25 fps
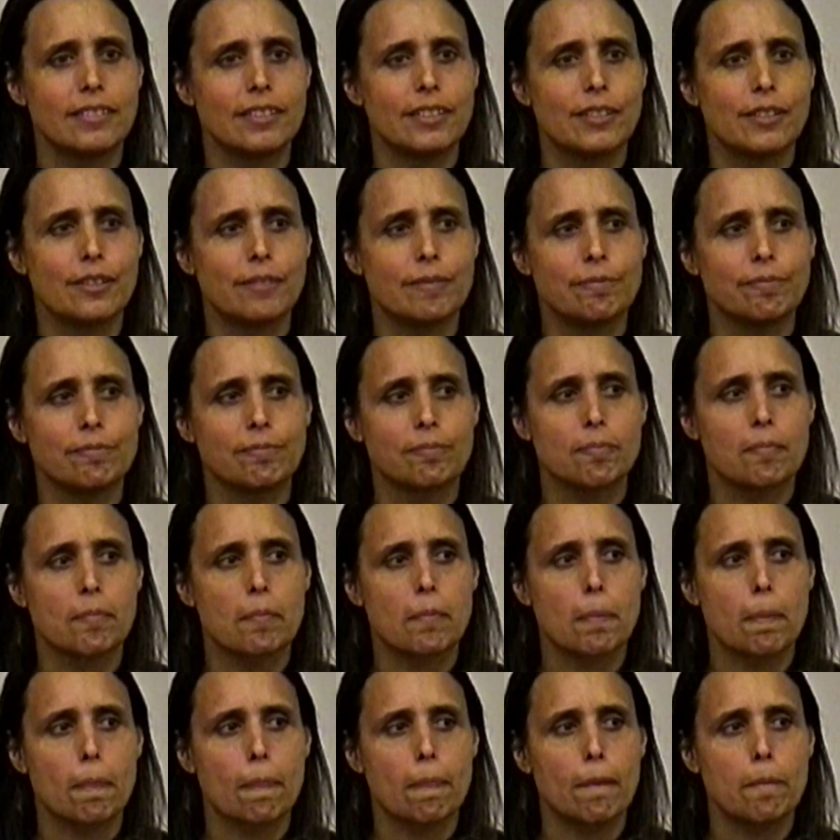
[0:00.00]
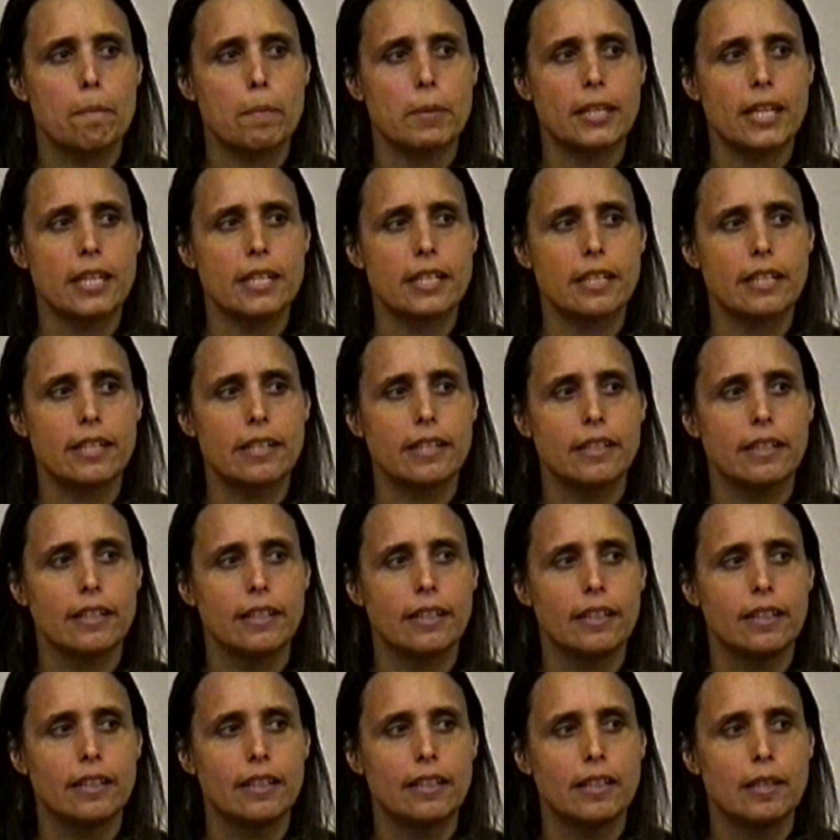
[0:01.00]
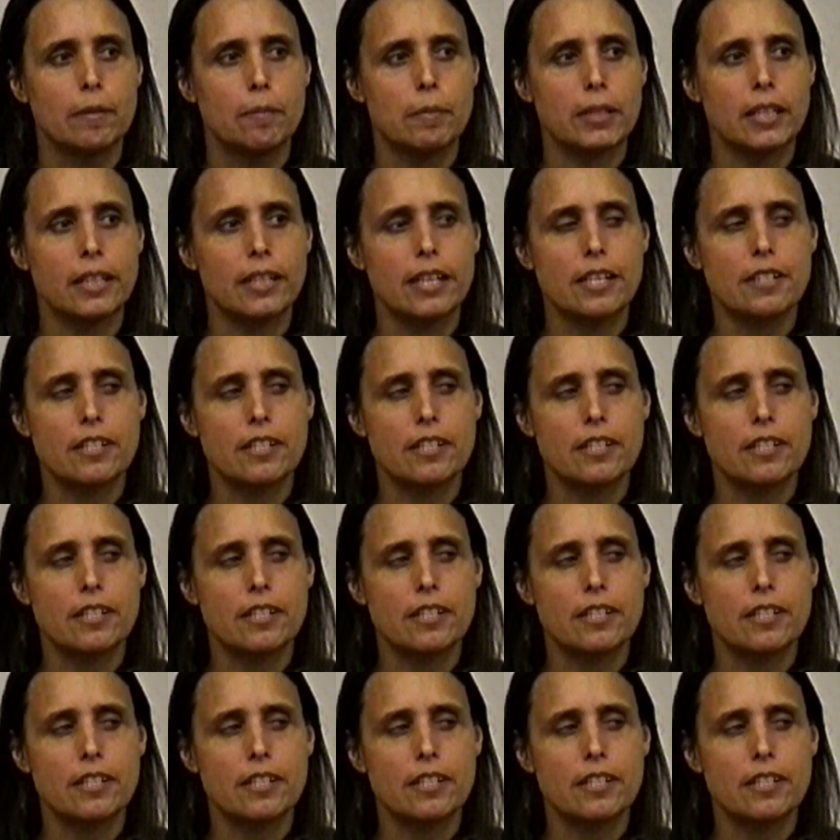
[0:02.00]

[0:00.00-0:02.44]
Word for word: You know? But they did. But